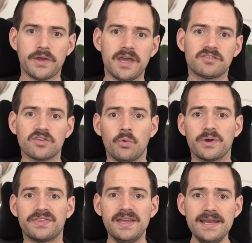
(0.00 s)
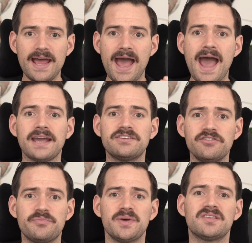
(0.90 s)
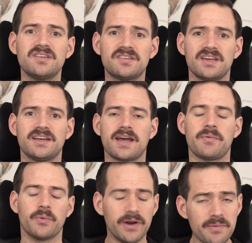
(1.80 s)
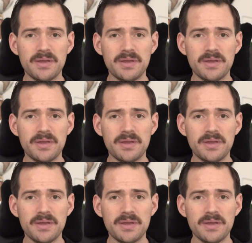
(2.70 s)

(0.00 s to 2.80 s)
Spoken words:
Okay, so within active business income, and what do I